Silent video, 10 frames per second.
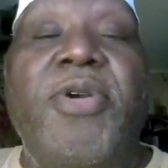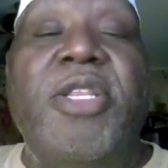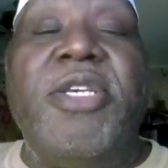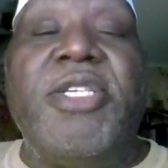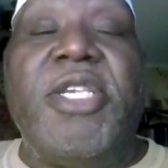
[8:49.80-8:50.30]

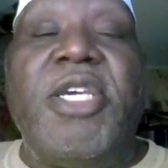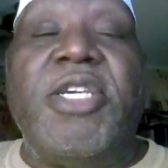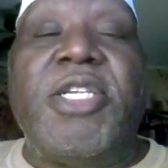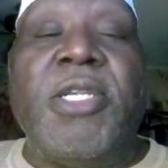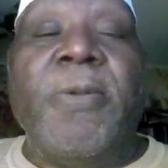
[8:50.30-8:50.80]
Fellow the
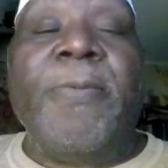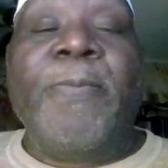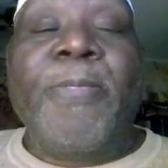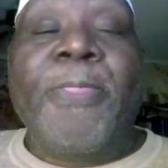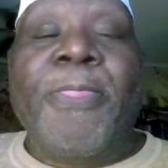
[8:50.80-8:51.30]
Boy,
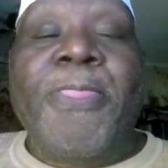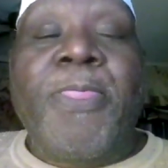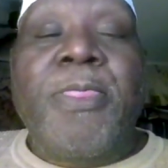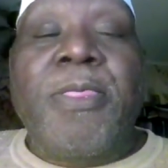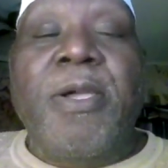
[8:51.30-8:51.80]

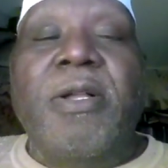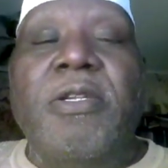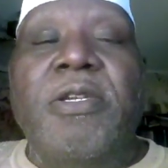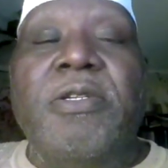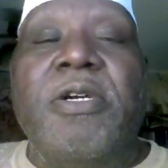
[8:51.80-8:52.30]
with or
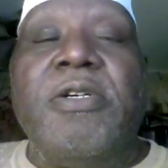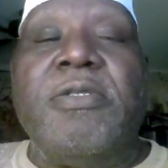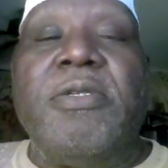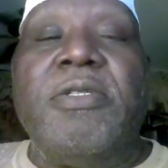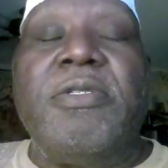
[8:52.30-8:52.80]
without
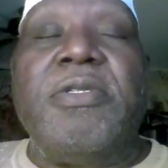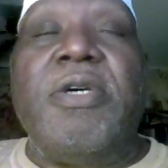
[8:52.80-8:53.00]
Facebook,